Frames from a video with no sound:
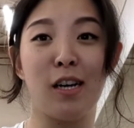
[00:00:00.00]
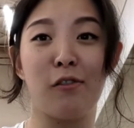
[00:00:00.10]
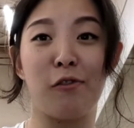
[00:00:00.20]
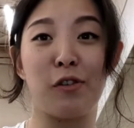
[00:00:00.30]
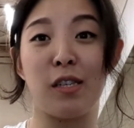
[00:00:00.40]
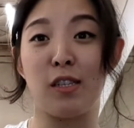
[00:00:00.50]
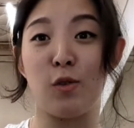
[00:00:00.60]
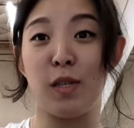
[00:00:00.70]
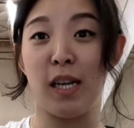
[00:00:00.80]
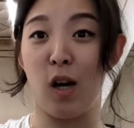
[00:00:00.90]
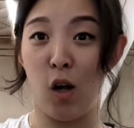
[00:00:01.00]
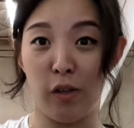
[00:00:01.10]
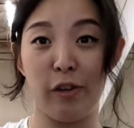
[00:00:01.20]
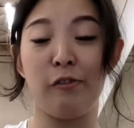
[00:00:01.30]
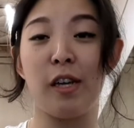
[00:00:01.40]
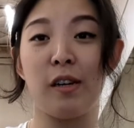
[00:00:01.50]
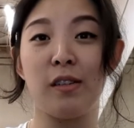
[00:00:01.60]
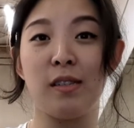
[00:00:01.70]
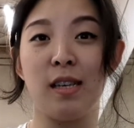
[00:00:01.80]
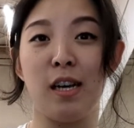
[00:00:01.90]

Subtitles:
versus using all of your fingers